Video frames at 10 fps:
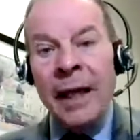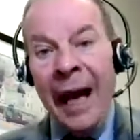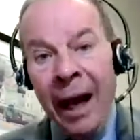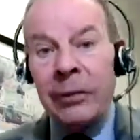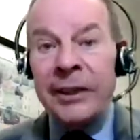
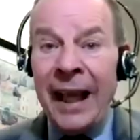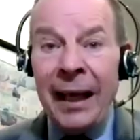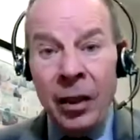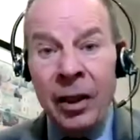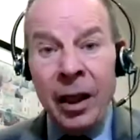Now, how is
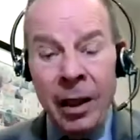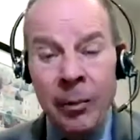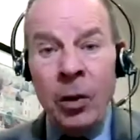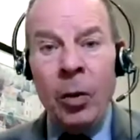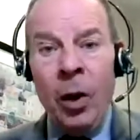that going to come
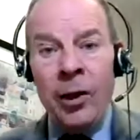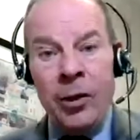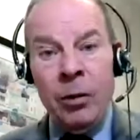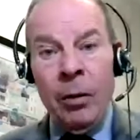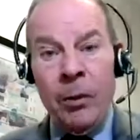
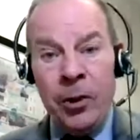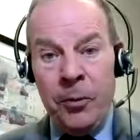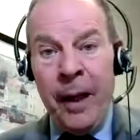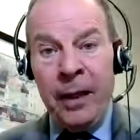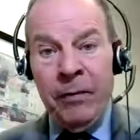across to a
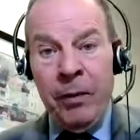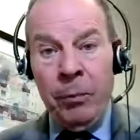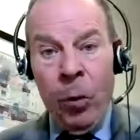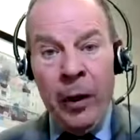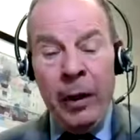prospective
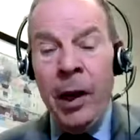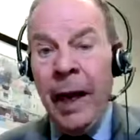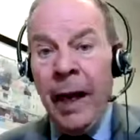employer?